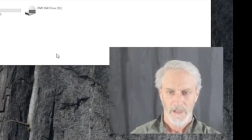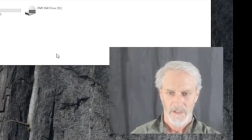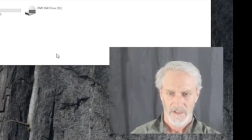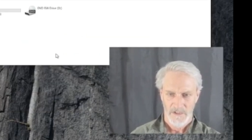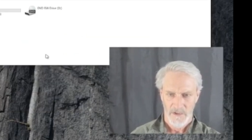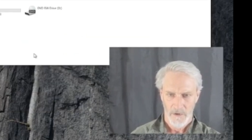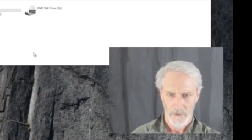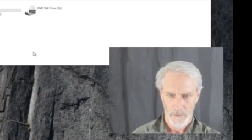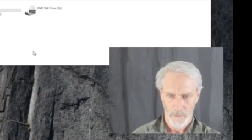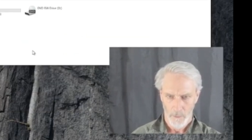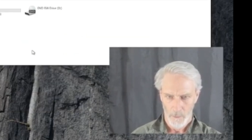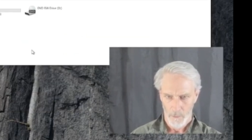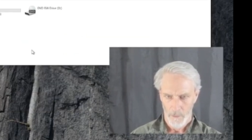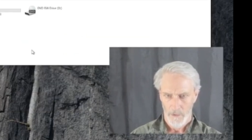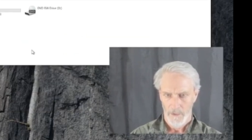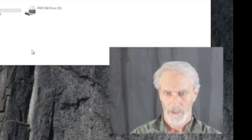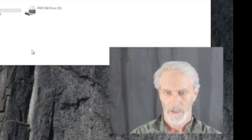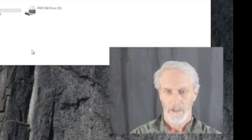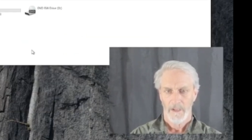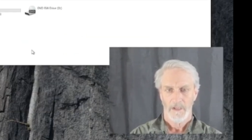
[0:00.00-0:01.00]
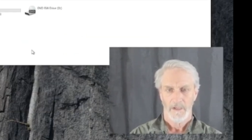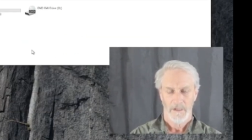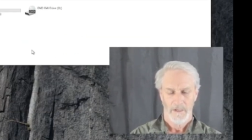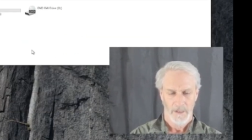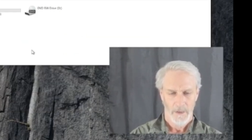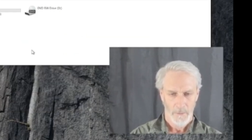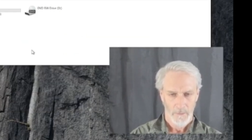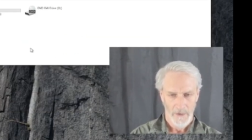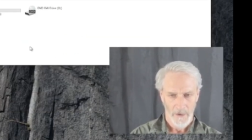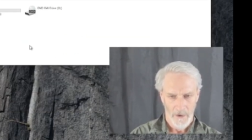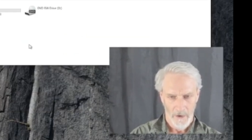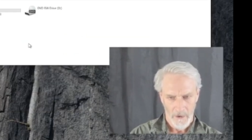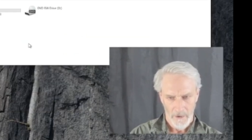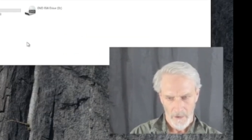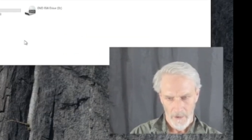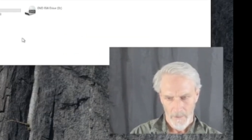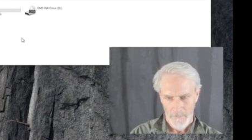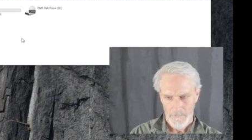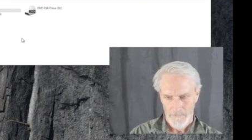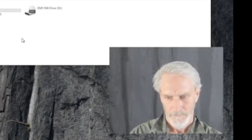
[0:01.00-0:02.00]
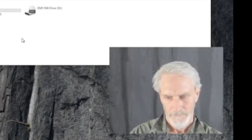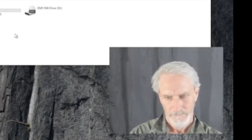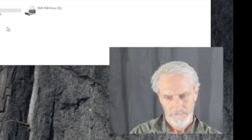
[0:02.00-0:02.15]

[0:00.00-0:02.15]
So here we are,